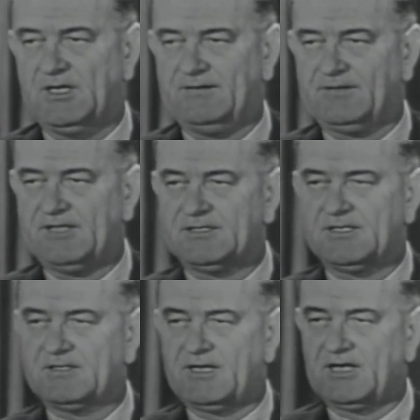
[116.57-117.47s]
have
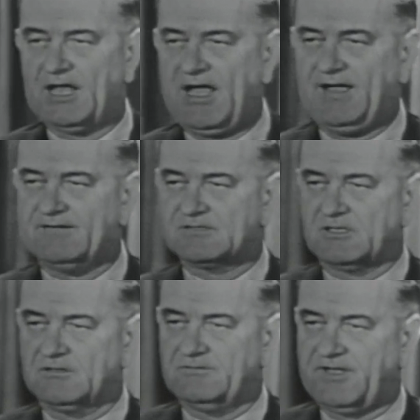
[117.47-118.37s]
ended their lives
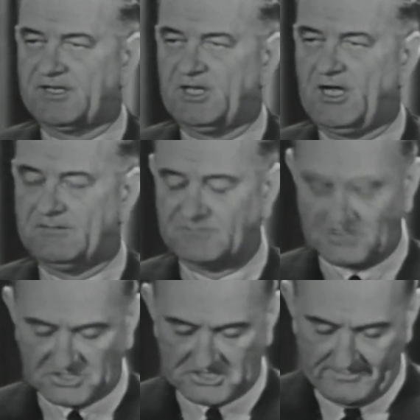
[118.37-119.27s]
on
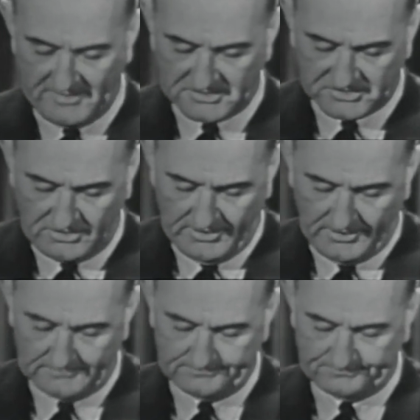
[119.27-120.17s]
Vietnam's steaming soil.